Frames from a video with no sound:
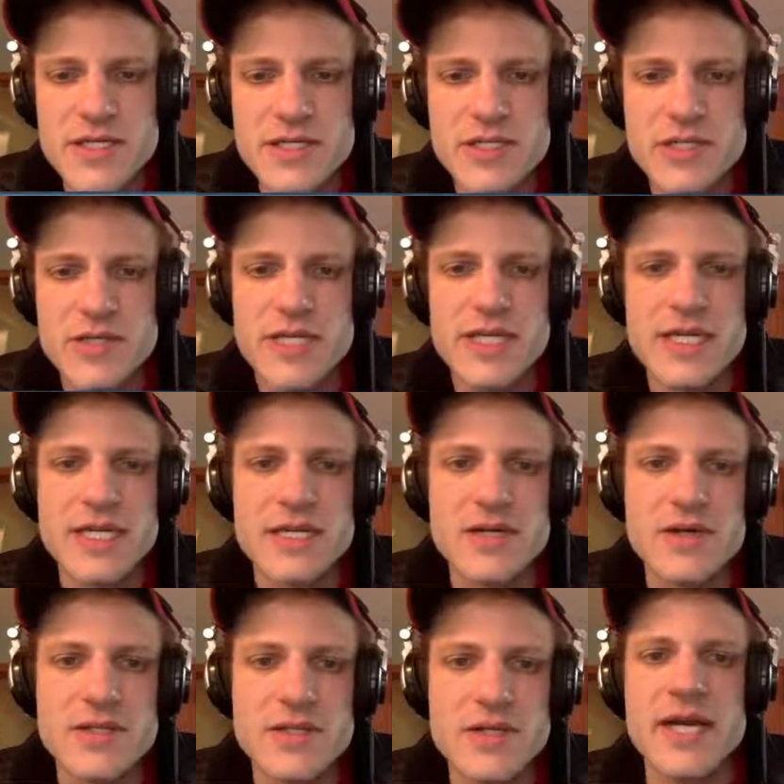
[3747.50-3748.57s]
Green and
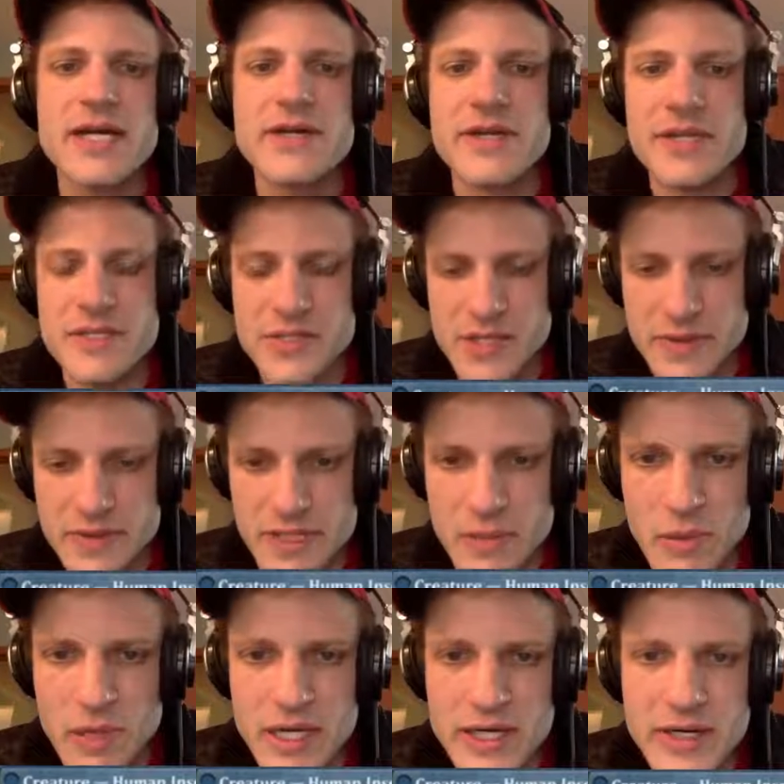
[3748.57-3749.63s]
gold. Oh, yeah, green. Sorry, we did
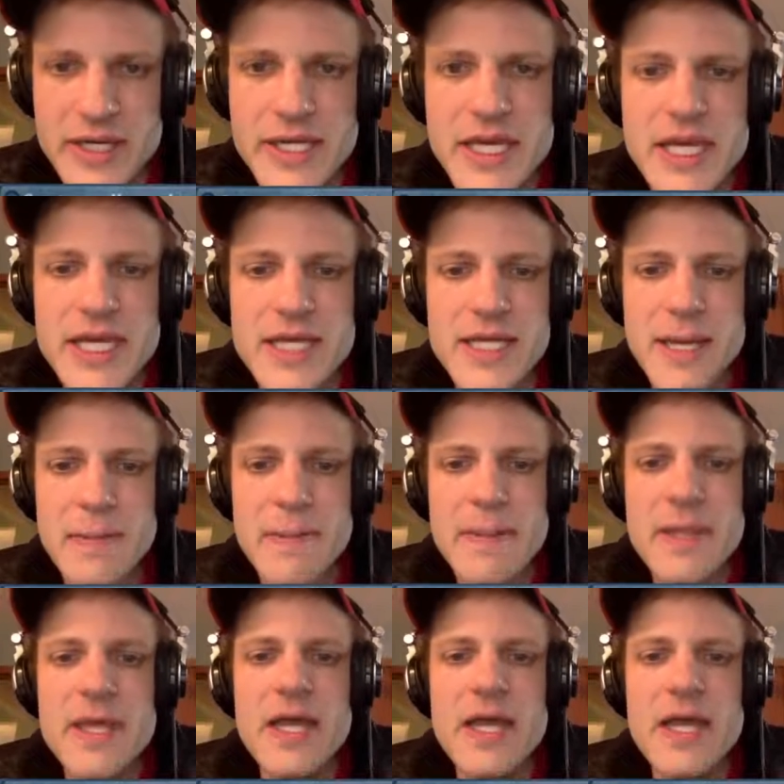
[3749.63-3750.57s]
black already. Yep.